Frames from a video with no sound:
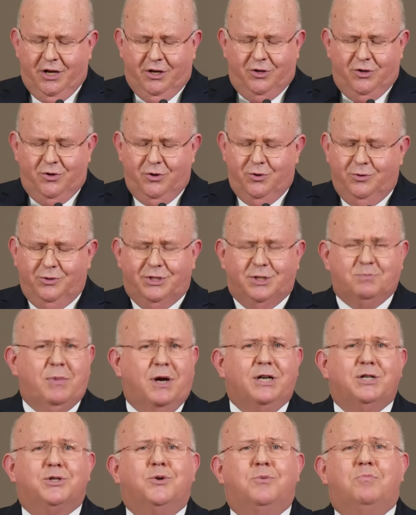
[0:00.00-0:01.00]
new
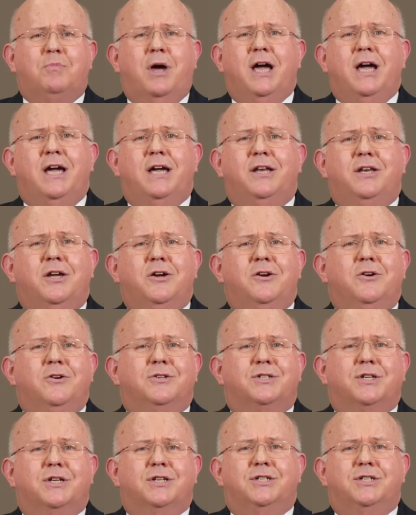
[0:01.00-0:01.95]
special pioneers,